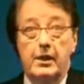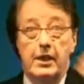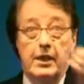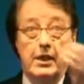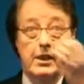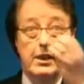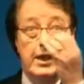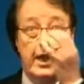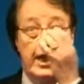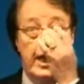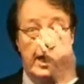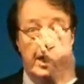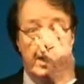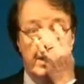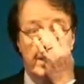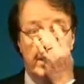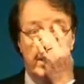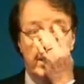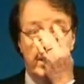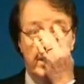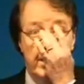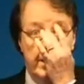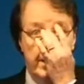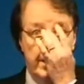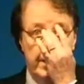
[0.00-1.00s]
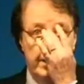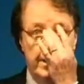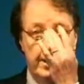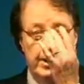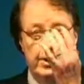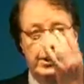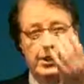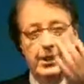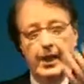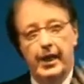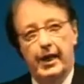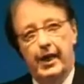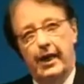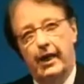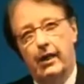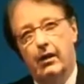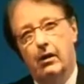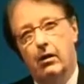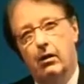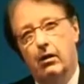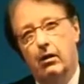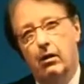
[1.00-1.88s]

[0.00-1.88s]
these days in the setting